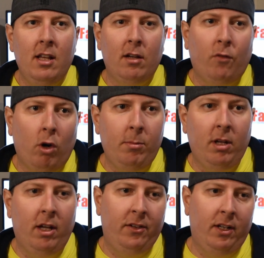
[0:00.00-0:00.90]

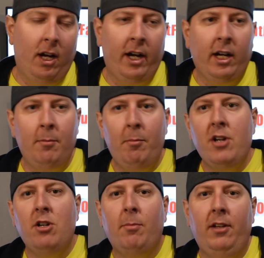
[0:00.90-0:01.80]
formulas, and I got to
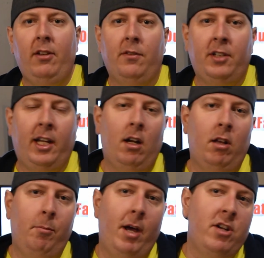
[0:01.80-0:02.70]
measure myself to get
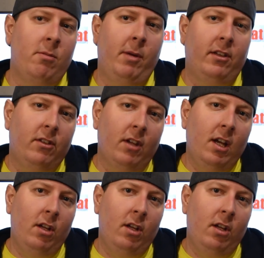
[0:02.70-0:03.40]
all the measurements